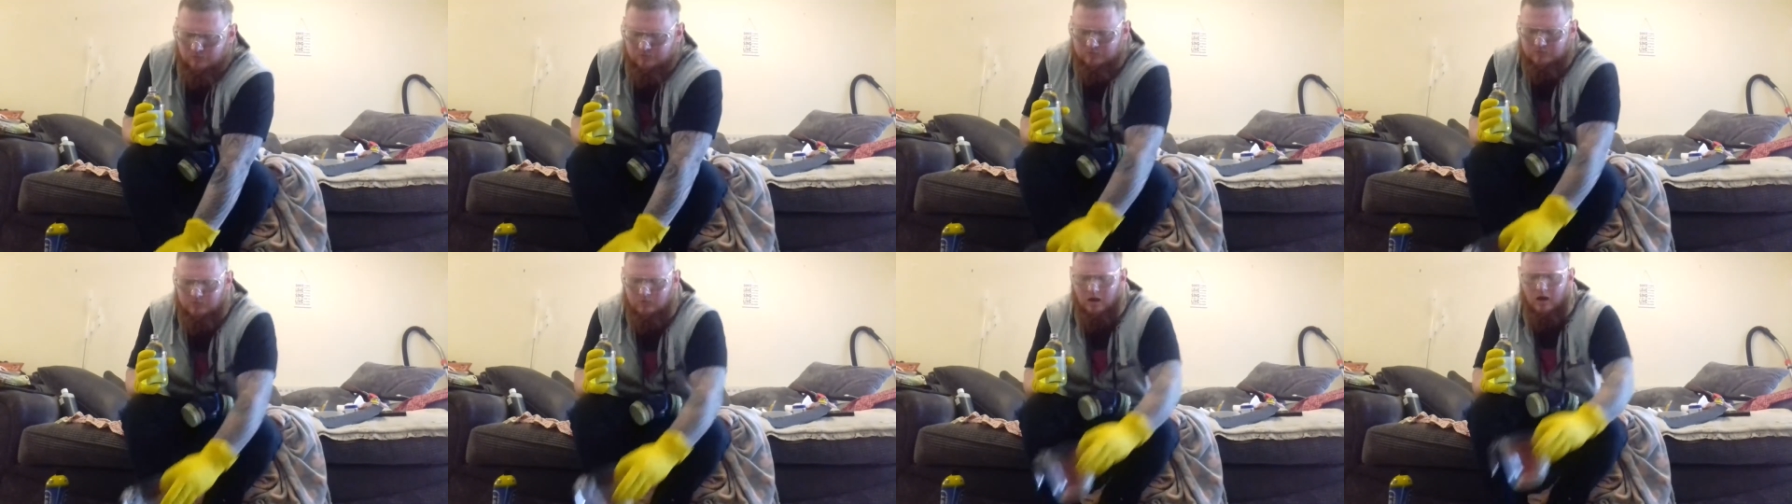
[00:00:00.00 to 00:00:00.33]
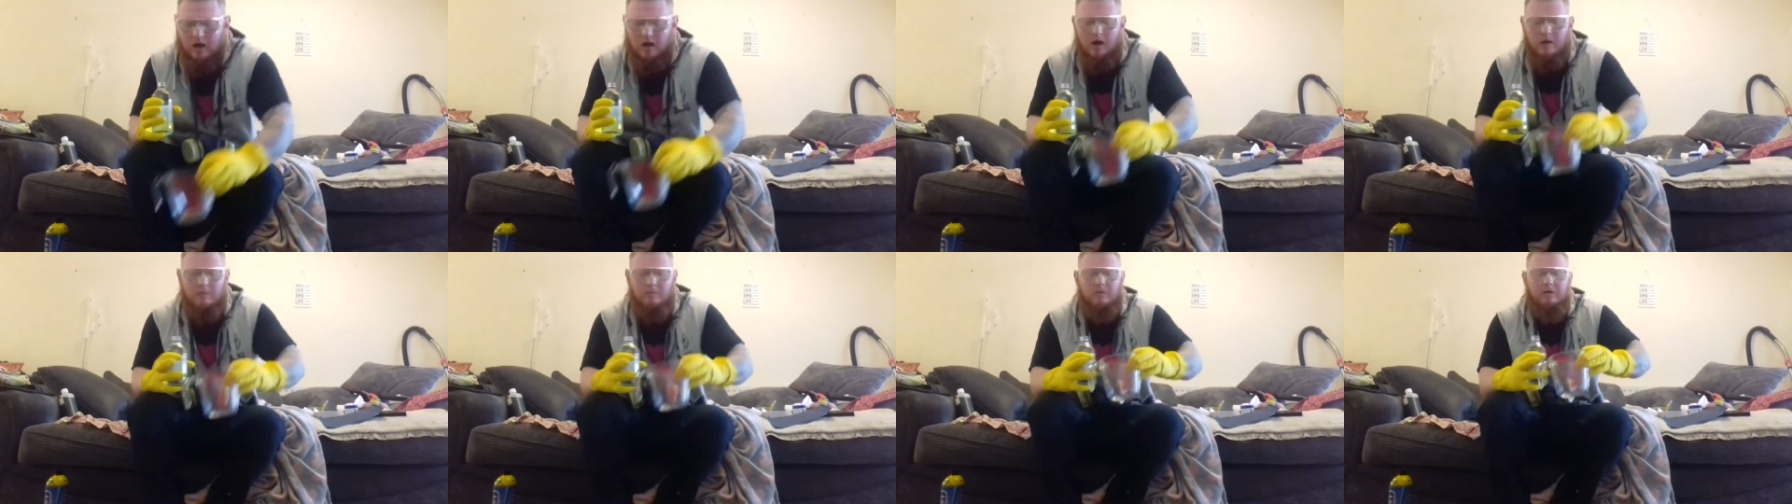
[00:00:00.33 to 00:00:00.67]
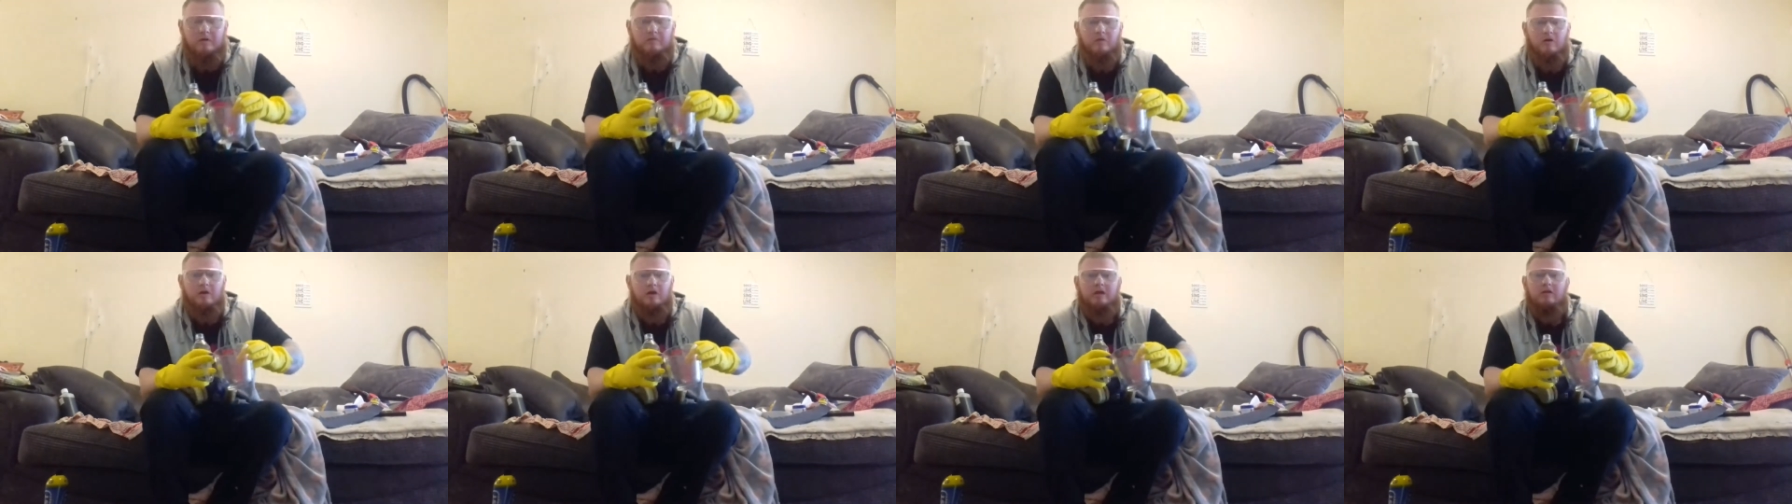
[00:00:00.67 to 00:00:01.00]
but if
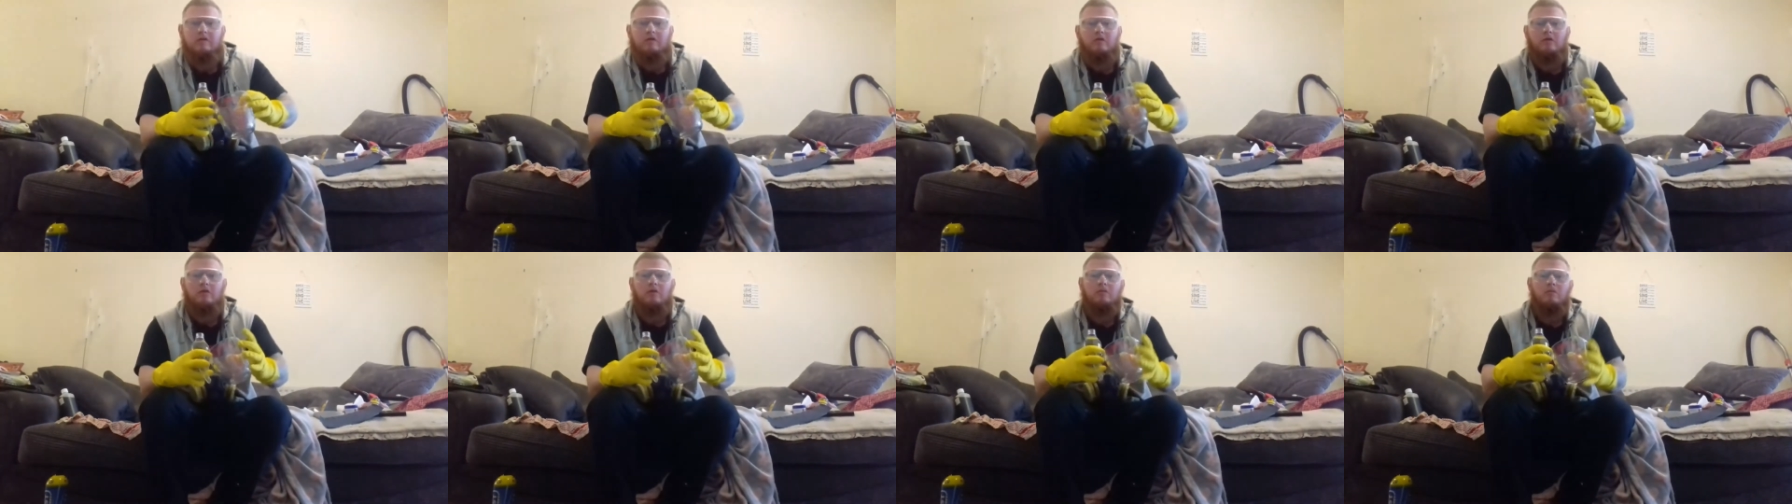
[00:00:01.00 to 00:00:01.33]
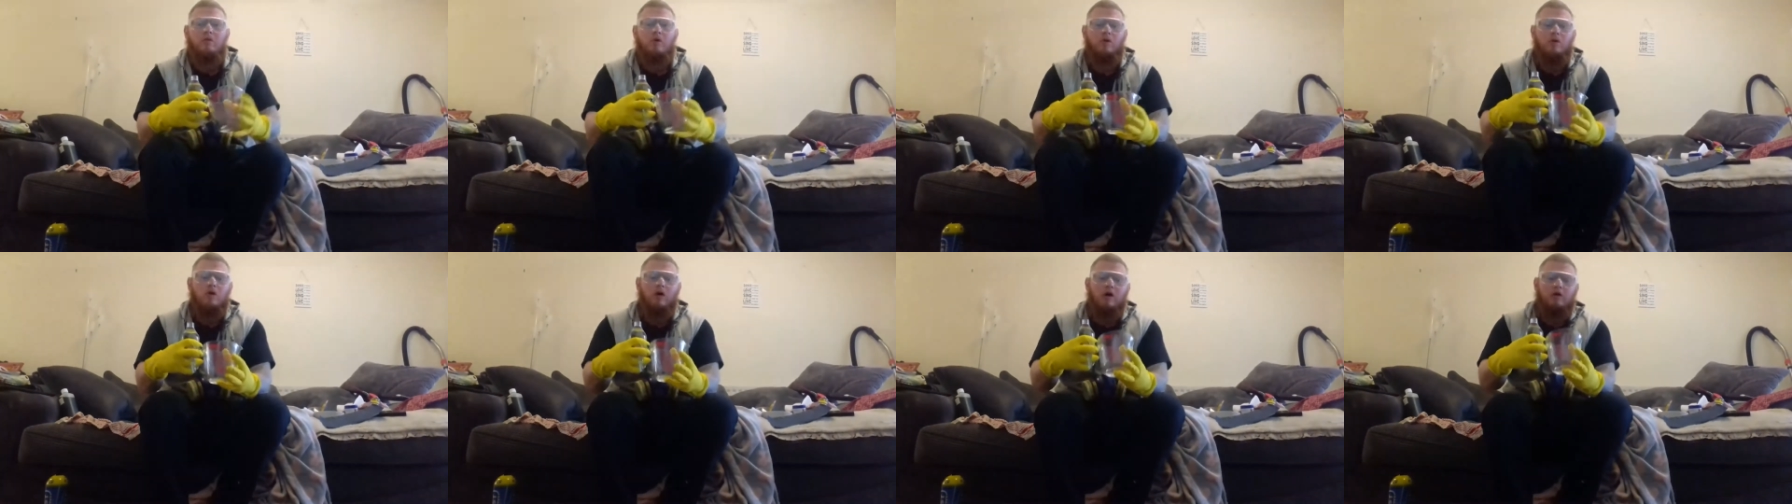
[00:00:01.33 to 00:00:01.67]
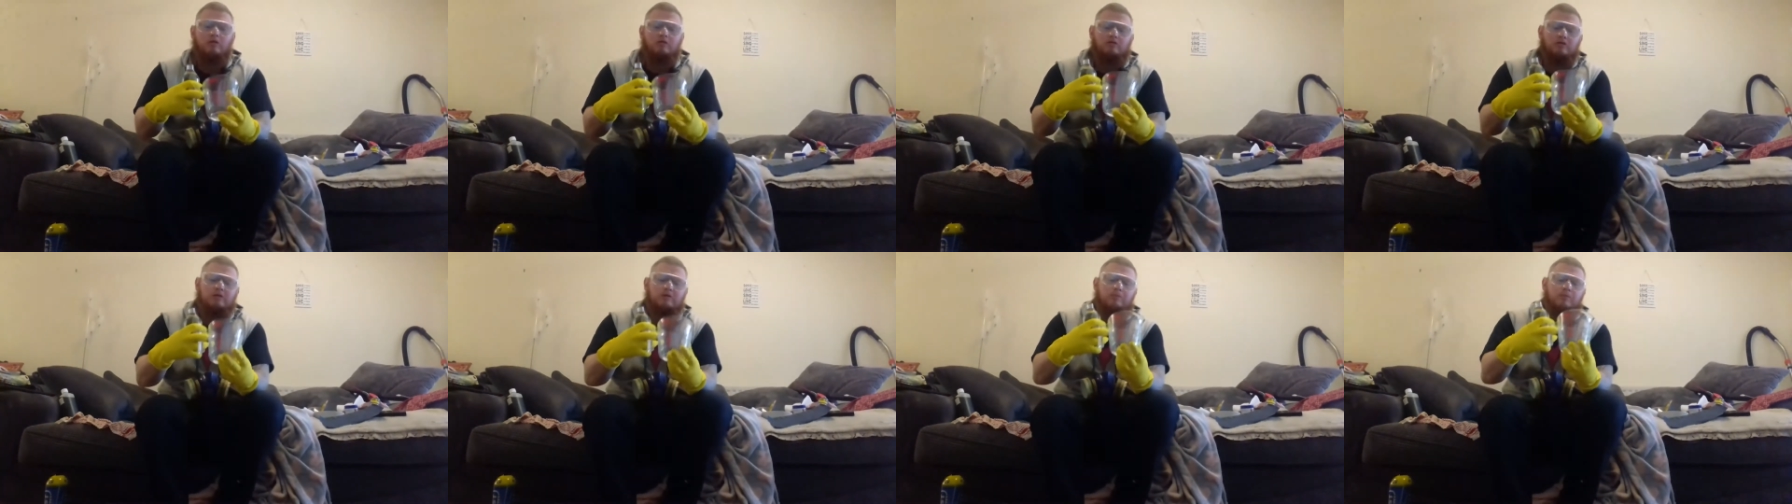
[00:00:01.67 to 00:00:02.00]
I need to do more, I'll
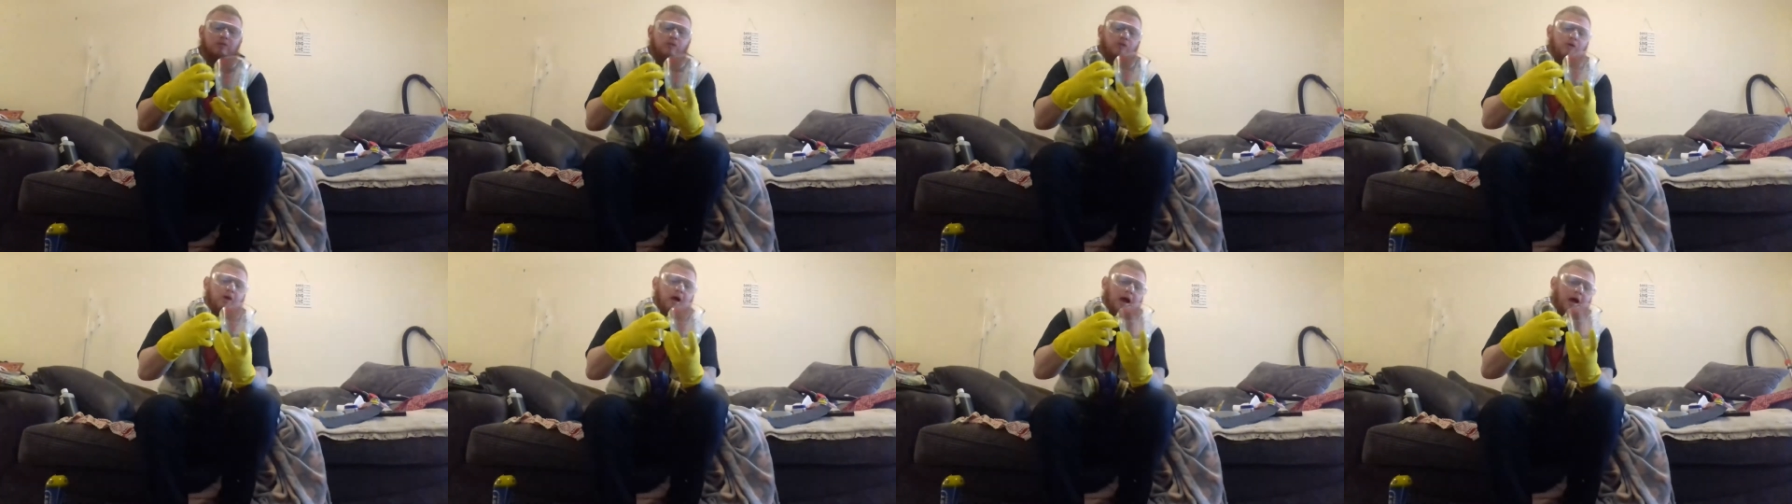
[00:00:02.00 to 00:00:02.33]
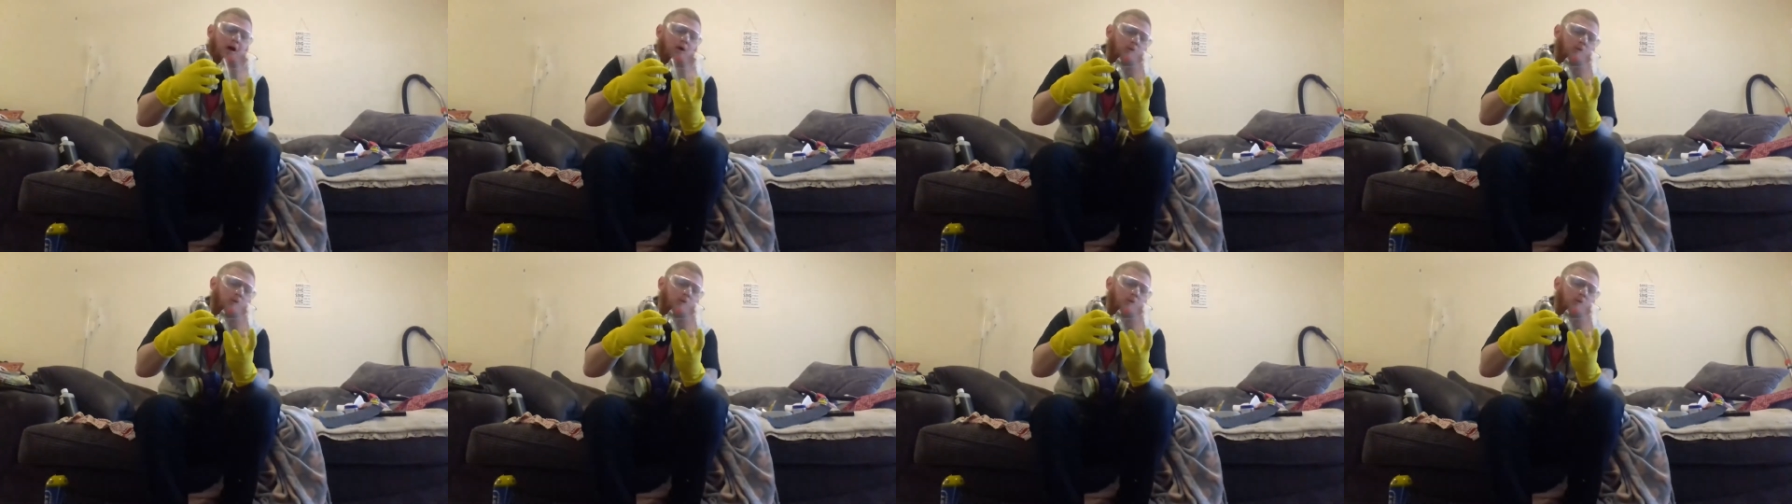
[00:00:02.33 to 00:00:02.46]
re-pour it out.